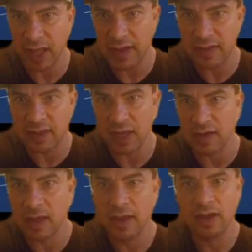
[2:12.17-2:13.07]
like
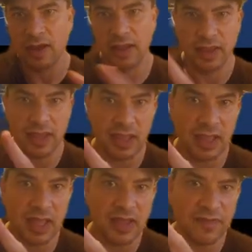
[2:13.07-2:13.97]
that
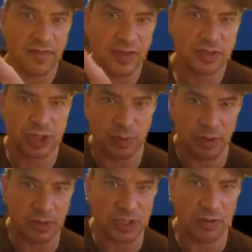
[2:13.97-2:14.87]
if
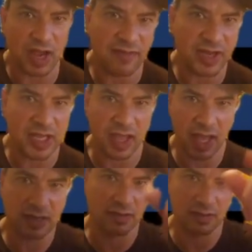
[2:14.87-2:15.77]
Jupiter's gravity
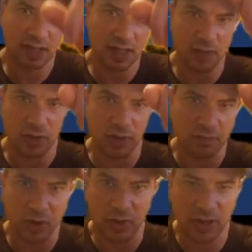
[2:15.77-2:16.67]
hadn't kept
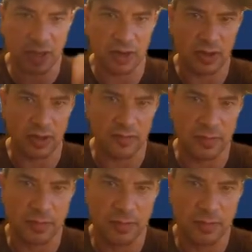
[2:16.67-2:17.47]
on pulling on all of them.